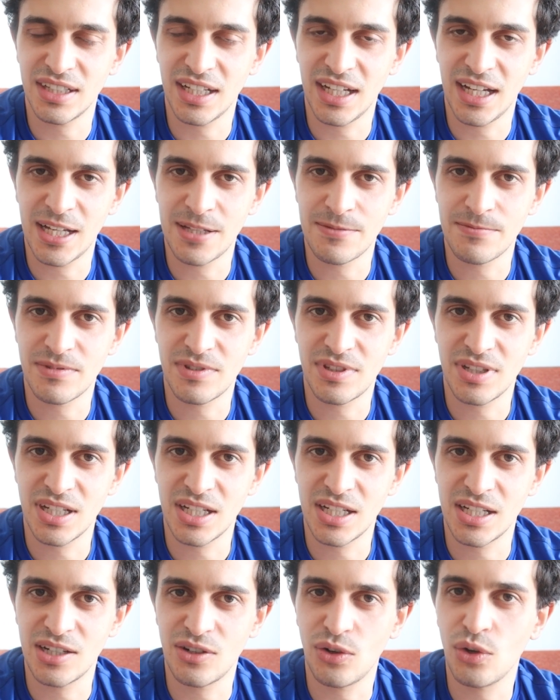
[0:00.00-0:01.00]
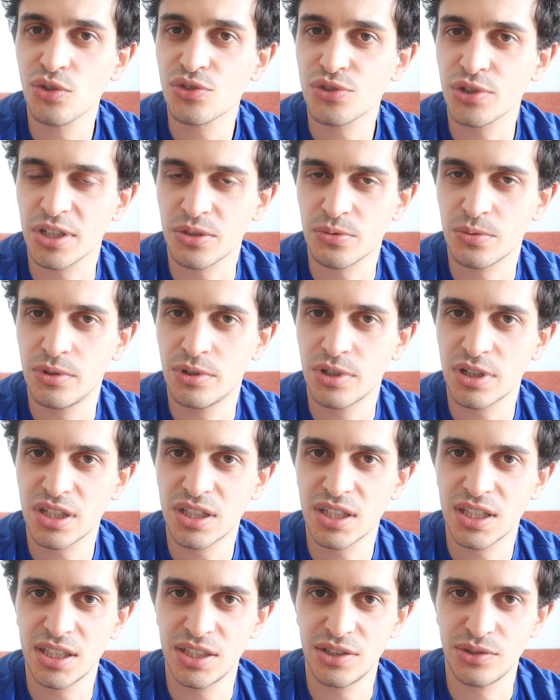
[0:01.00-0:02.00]
And also at
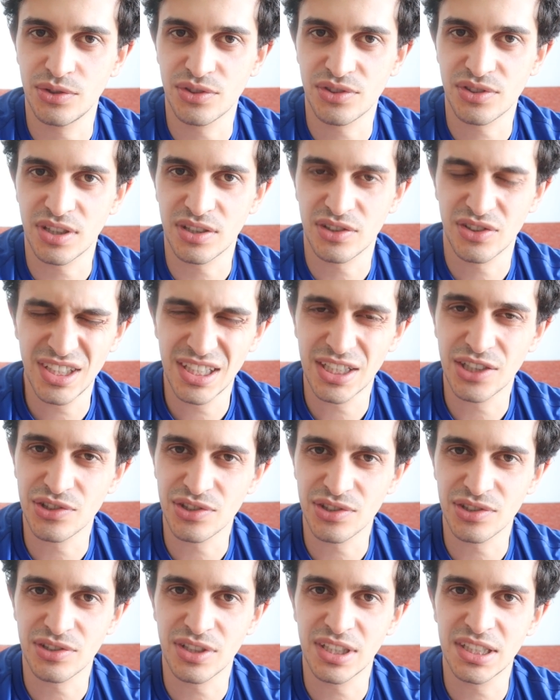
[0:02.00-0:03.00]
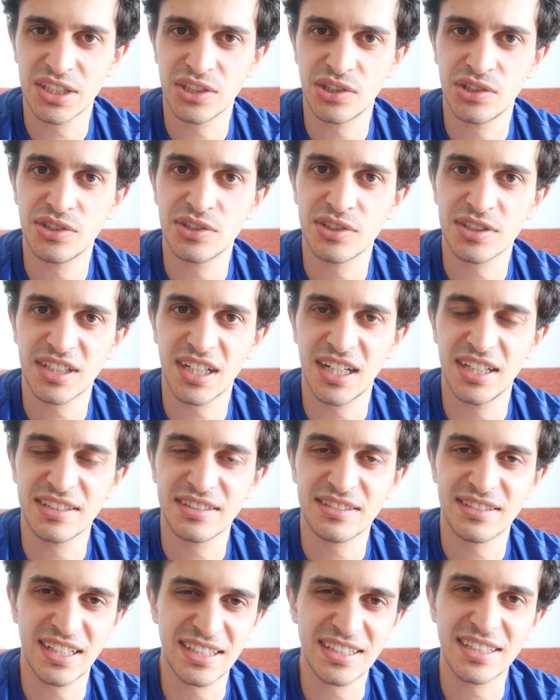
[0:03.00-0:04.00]
work, you'll start really concentrating on your
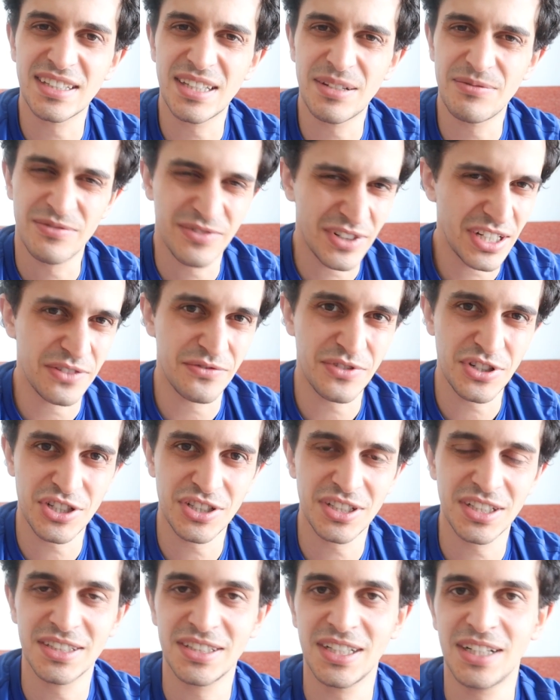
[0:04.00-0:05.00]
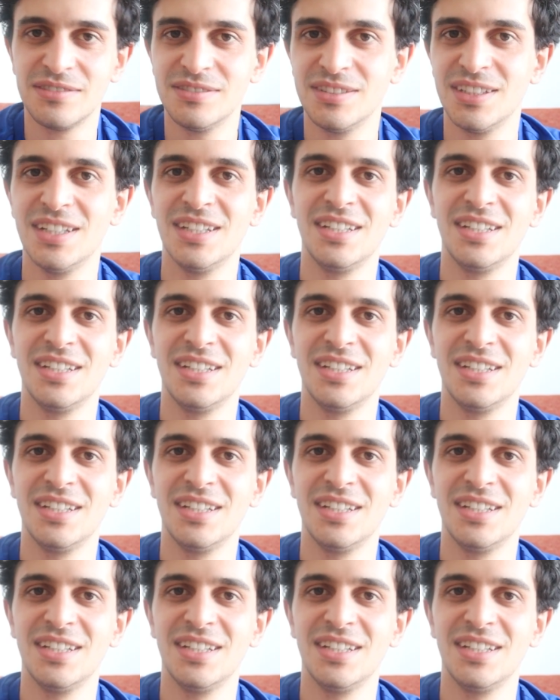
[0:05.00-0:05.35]
tasks, getting them very efficiently done,